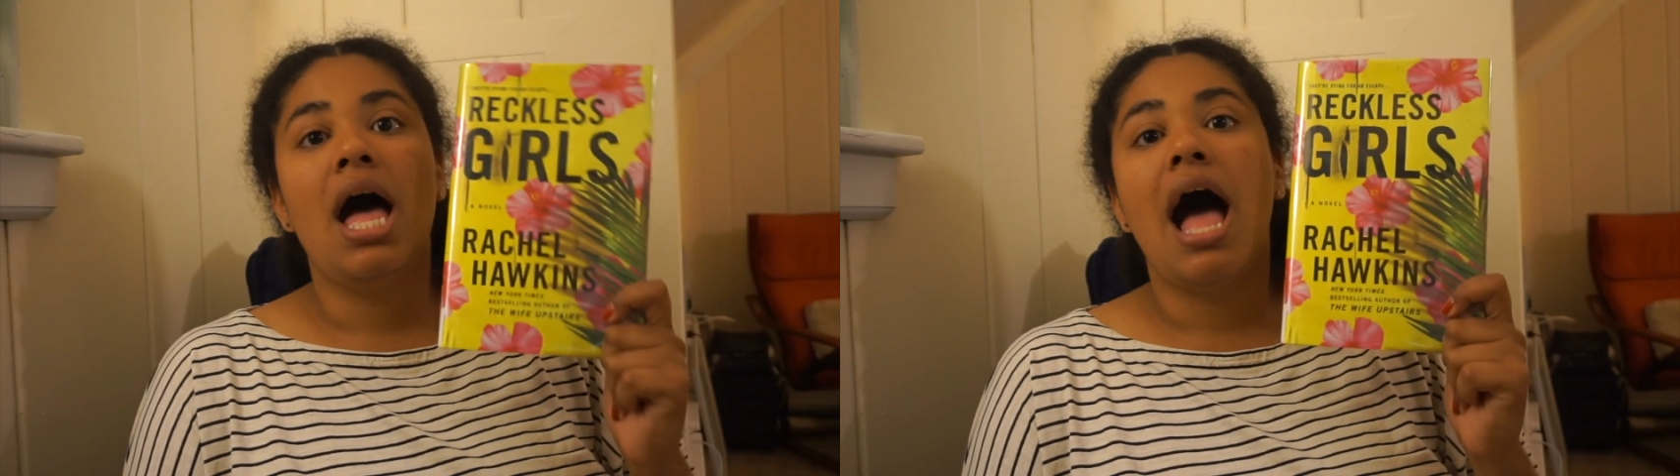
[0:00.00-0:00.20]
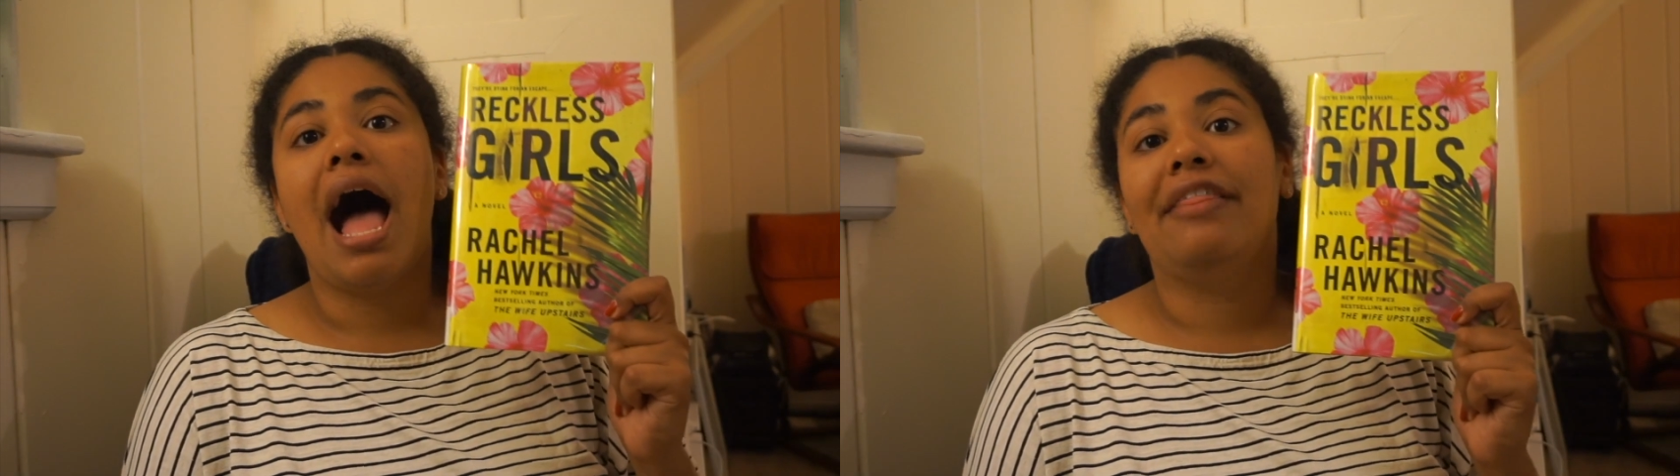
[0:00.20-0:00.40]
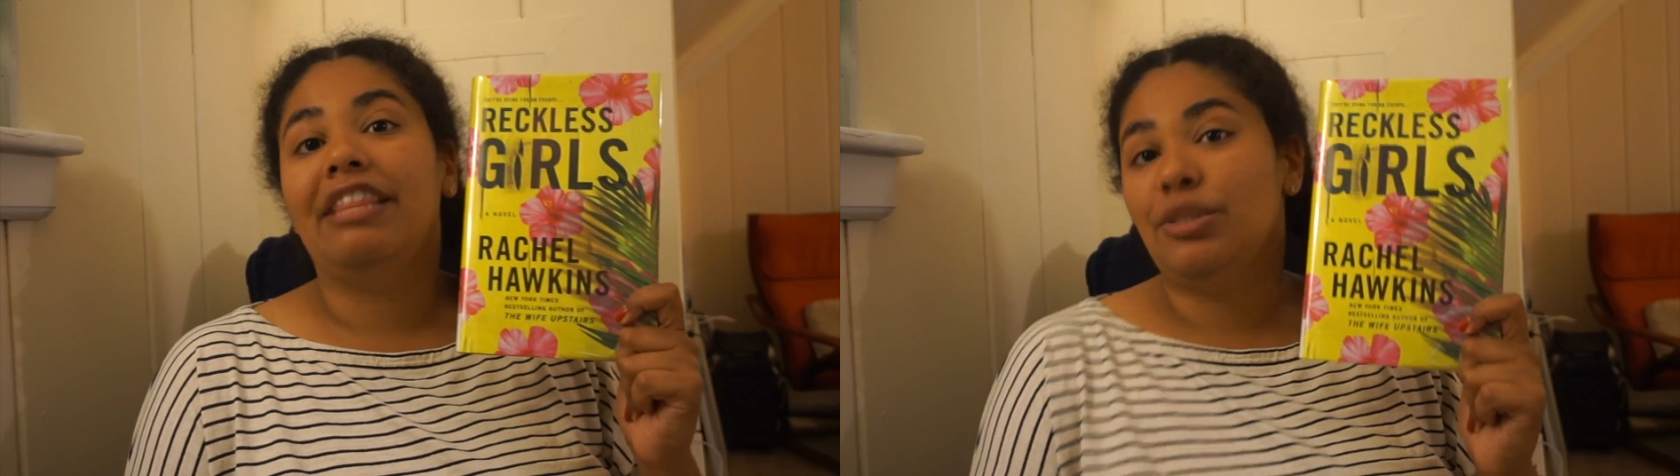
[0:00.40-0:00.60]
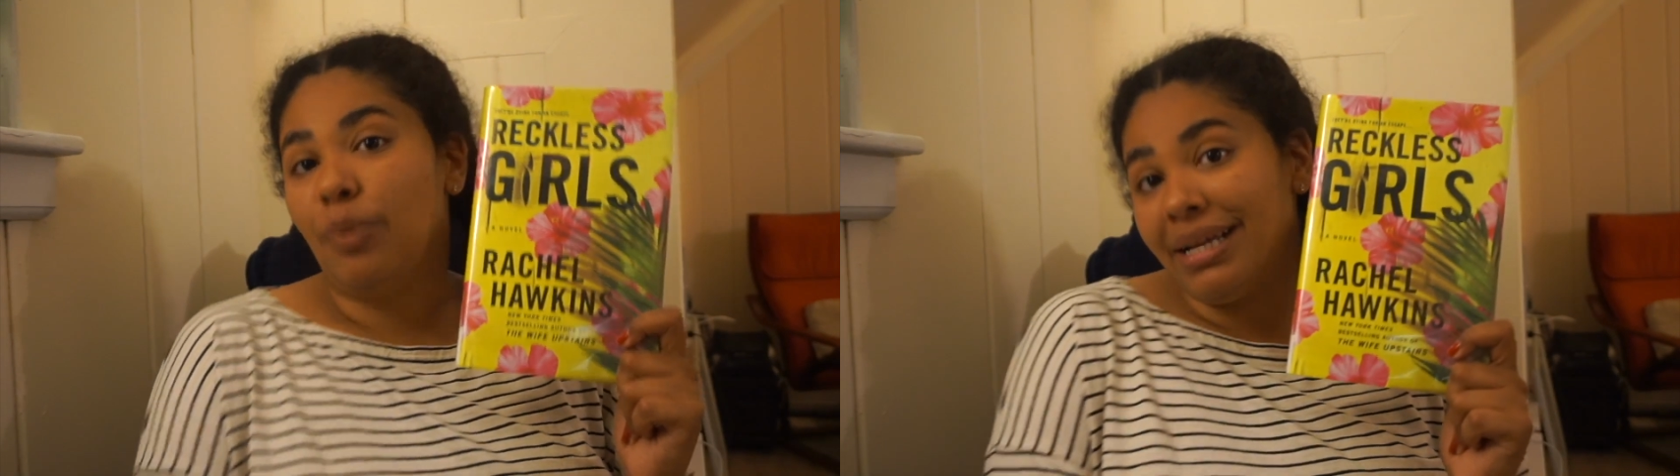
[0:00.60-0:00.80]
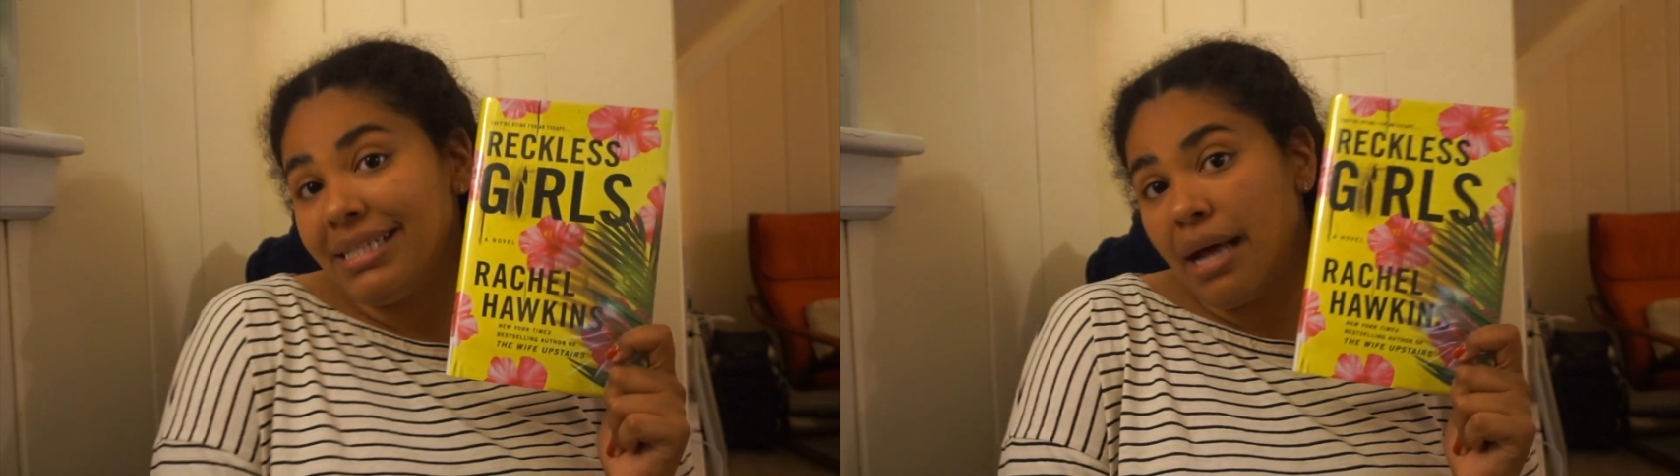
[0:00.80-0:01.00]
And this
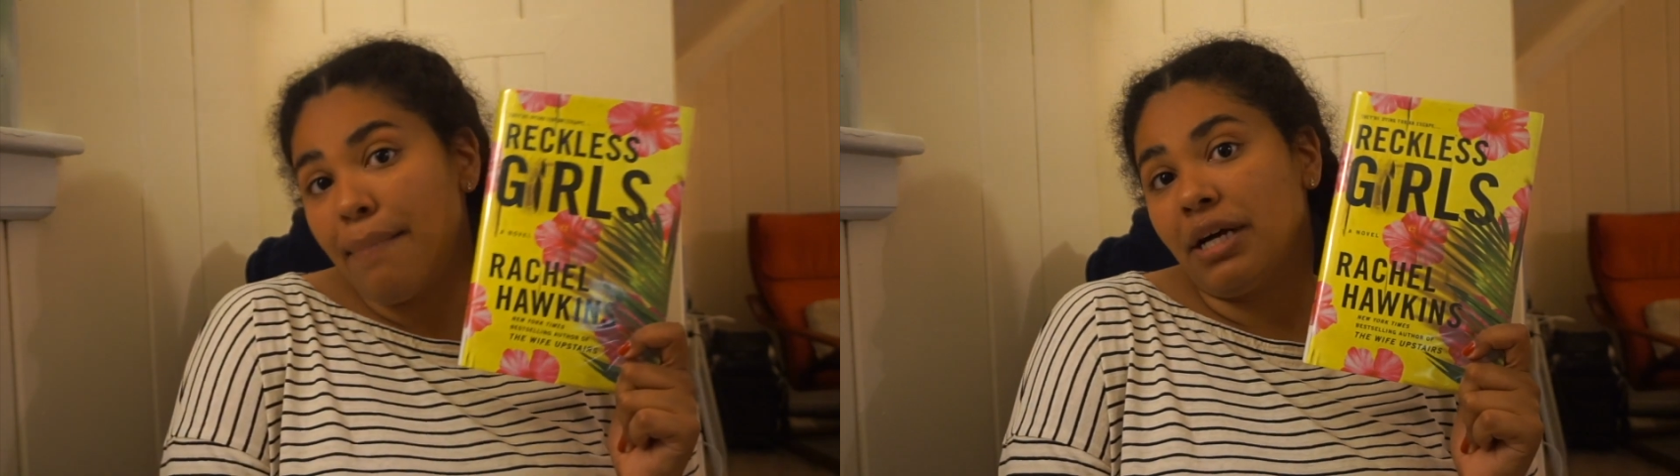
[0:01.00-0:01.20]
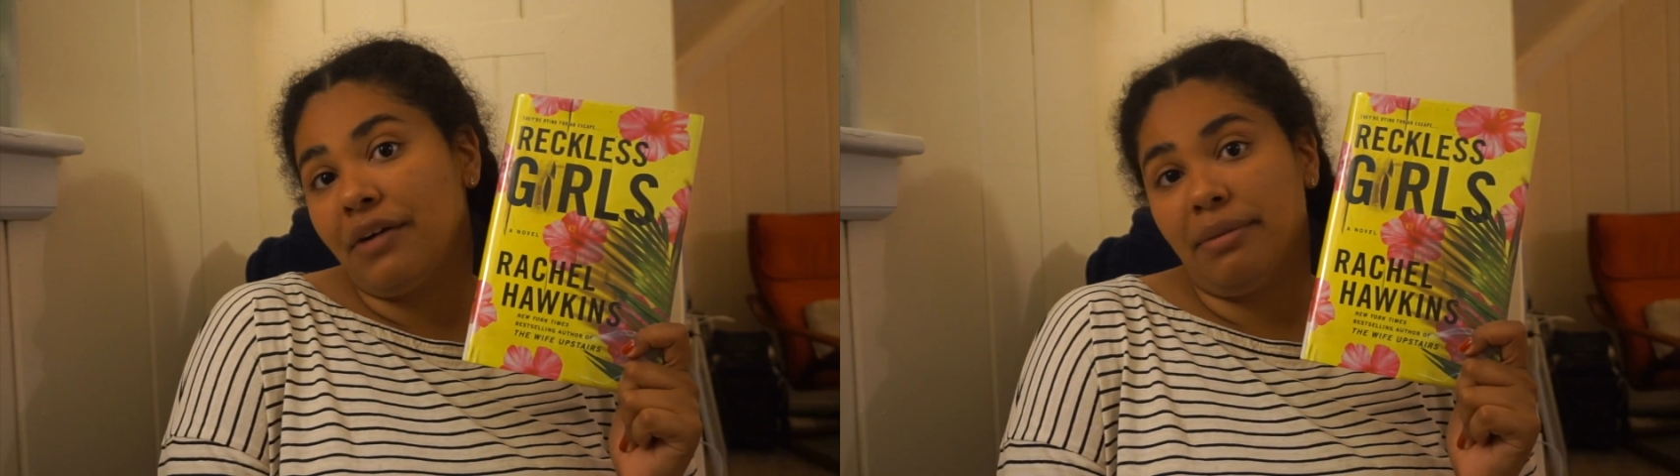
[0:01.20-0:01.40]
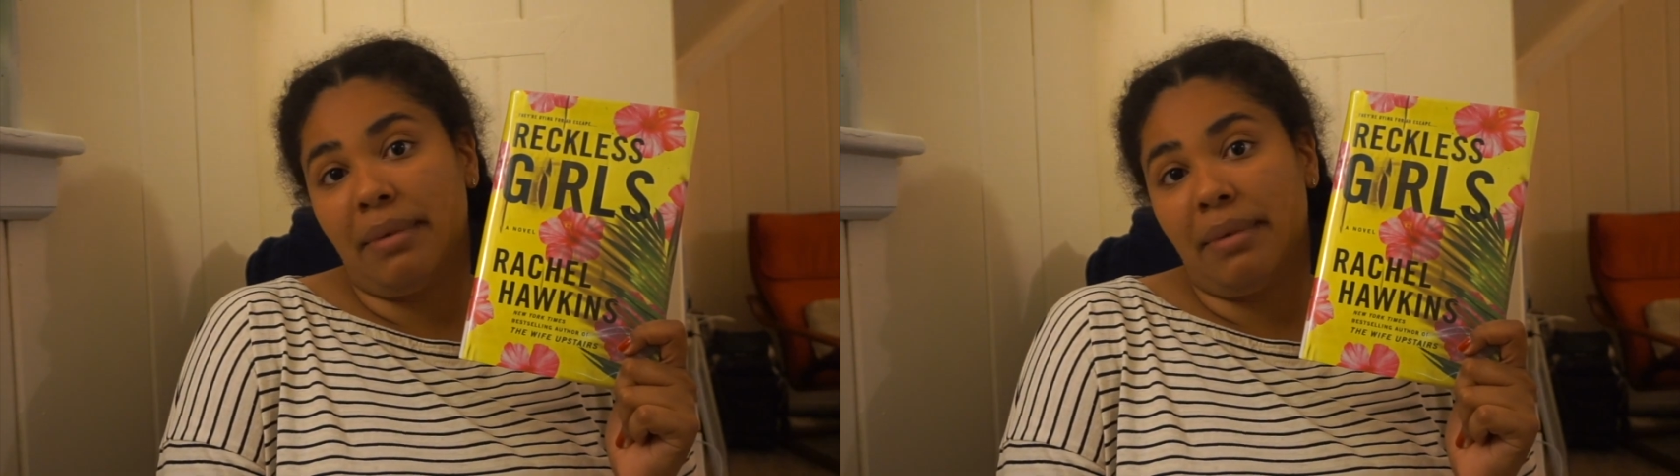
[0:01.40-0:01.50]
was a book of the